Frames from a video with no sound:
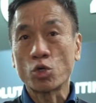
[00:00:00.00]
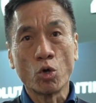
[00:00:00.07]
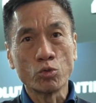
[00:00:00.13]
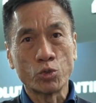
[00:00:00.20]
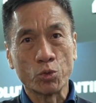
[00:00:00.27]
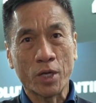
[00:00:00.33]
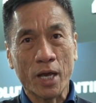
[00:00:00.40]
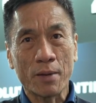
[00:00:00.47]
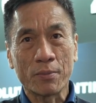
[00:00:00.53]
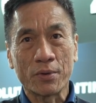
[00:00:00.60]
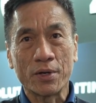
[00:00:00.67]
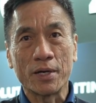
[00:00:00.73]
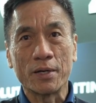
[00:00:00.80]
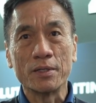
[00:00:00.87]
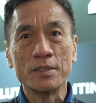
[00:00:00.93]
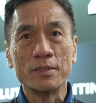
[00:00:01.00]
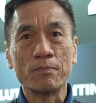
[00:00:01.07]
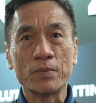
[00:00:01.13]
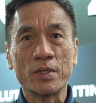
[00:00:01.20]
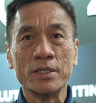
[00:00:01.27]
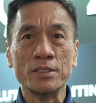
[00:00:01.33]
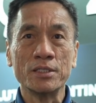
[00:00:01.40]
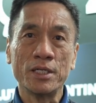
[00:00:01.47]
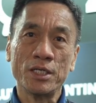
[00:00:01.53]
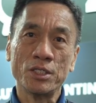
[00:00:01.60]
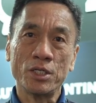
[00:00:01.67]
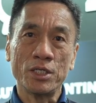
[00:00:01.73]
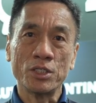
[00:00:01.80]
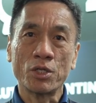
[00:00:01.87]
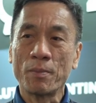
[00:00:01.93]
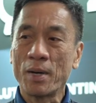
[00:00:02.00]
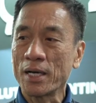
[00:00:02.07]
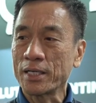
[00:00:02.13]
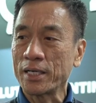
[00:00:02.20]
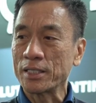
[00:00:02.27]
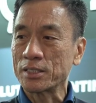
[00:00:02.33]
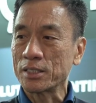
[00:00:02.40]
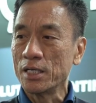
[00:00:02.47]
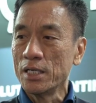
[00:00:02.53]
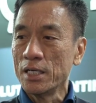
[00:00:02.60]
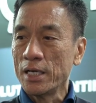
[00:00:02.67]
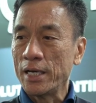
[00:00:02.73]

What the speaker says: go-to camera in the market.